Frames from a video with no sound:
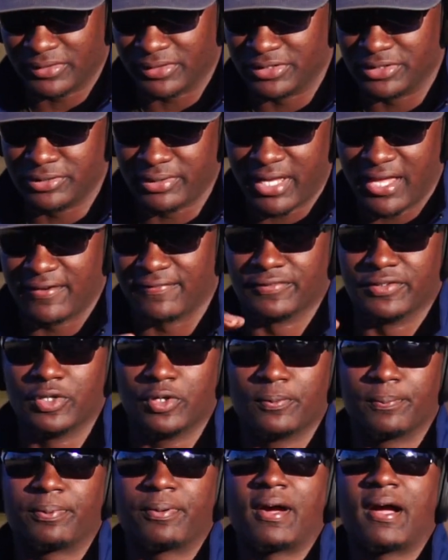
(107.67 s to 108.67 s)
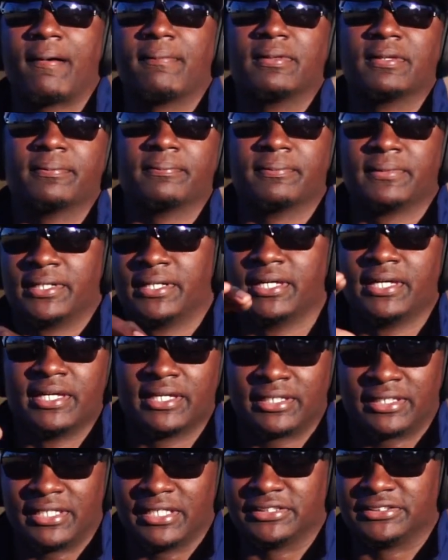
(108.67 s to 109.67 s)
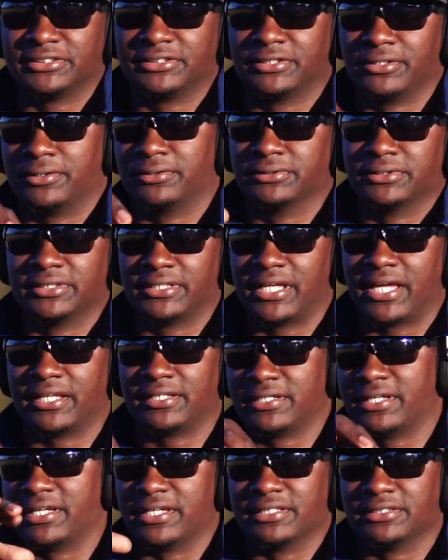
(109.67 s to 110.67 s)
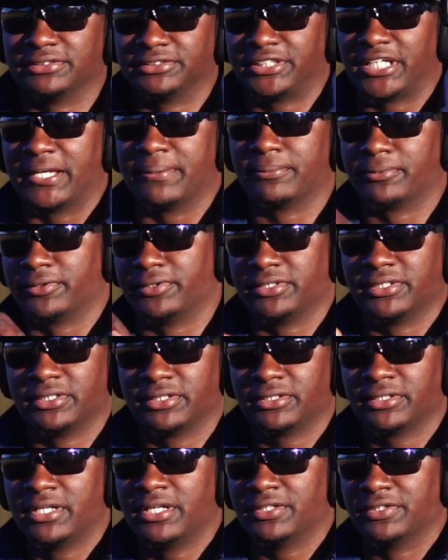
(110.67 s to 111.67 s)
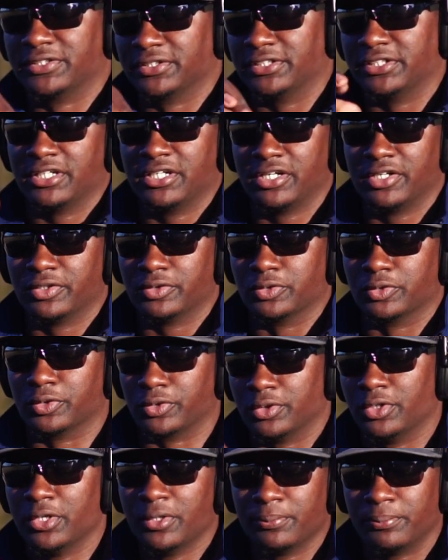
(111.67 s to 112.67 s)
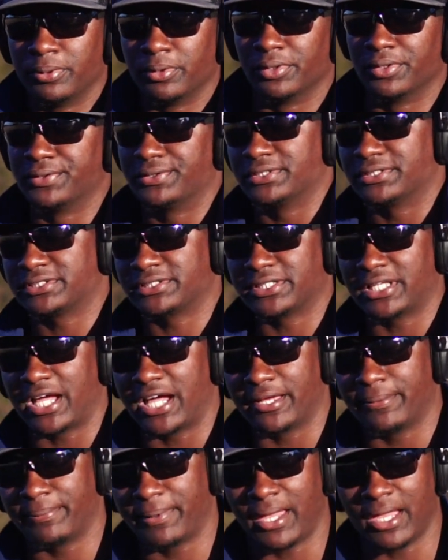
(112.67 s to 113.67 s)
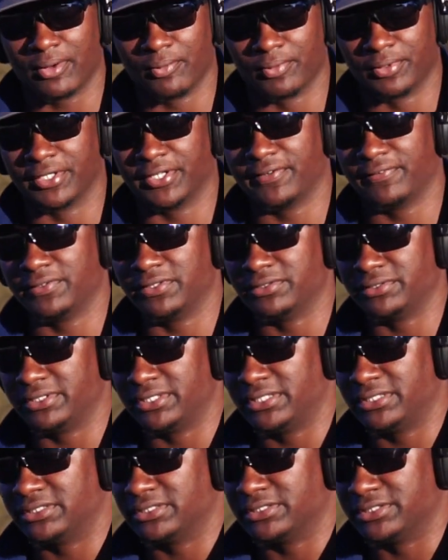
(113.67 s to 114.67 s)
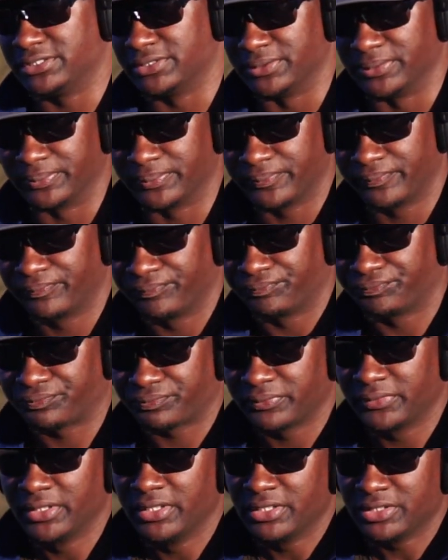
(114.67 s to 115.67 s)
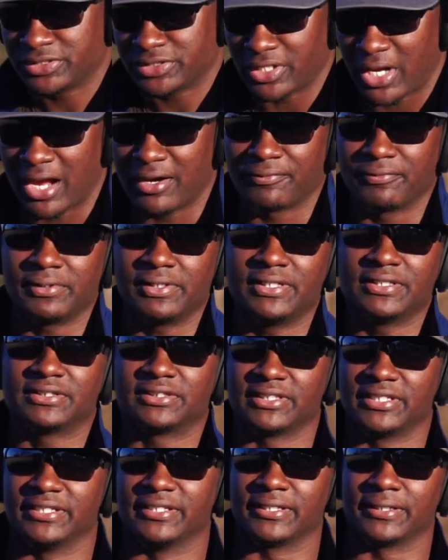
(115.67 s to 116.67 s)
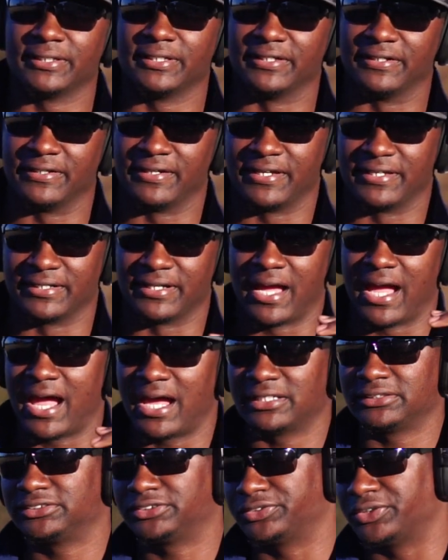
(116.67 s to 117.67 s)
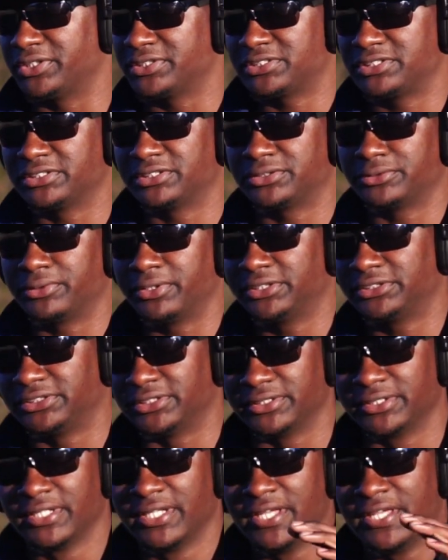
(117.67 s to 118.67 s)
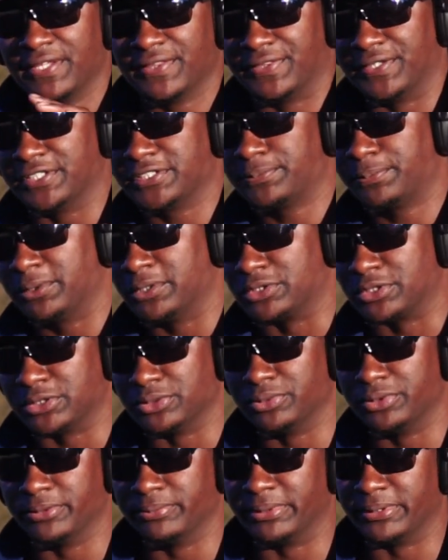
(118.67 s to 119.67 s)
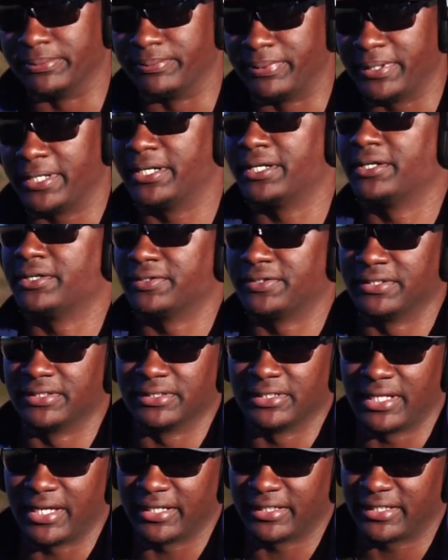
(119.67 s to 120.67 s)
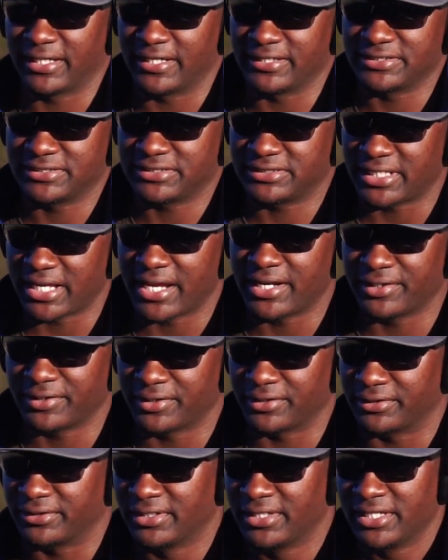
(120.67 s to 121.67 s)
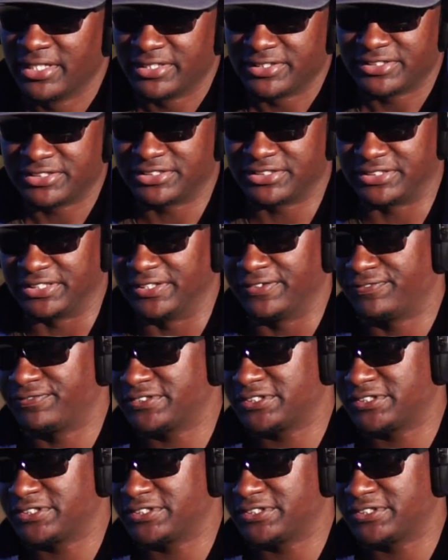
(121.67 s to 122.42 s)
you have no problem catching on to that and chambering the gun or pulling the slide back, whatever you need to do. So I really think in a high stress situation, this pistol would be better than like a standard stiff